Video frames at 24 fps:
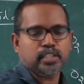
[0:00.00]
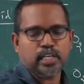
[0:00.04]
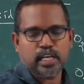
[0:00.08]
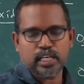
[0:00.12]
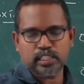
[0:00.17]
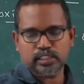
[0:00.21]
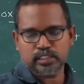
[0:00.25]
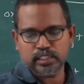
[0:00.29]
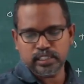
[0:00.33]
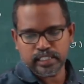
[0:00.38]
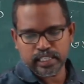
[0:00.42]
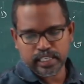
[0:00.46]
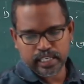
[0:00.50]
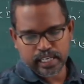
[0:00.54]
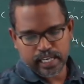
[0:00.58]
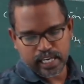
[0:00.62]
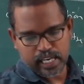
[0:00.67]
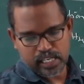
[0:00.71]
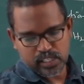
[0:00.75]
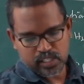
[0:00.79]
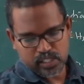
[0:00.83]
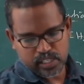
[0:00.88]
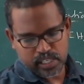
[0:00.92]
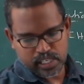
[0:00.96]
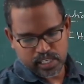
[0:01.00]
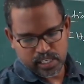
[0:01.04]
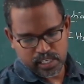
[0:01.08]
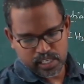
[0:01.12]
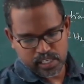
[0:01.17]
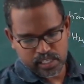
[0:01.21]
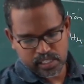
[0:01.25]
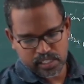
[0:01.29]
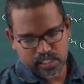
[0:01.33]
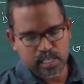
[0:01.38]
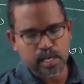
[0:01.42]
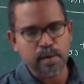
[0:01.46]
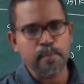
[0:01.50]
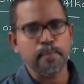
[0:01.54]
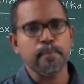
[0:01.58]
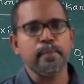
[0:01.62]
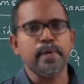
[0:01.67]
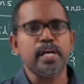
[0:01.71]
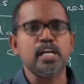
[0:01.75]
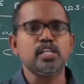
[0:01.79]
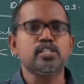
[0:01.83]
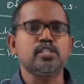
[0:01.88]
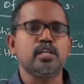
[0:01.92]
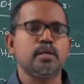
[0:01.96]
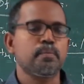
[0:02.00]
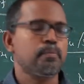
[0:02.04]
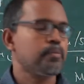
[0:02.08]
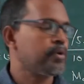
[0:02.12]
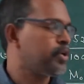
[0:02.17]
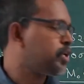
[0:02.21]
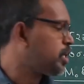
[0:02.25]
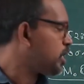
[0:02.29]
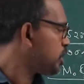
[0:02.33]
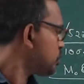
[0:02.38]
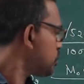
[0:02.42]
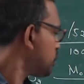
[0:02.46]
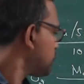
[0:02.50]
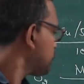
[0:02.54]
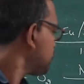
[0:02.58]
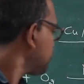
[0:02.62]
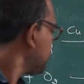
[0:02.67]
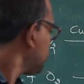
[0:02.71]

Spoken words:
Acetic acid is a major product.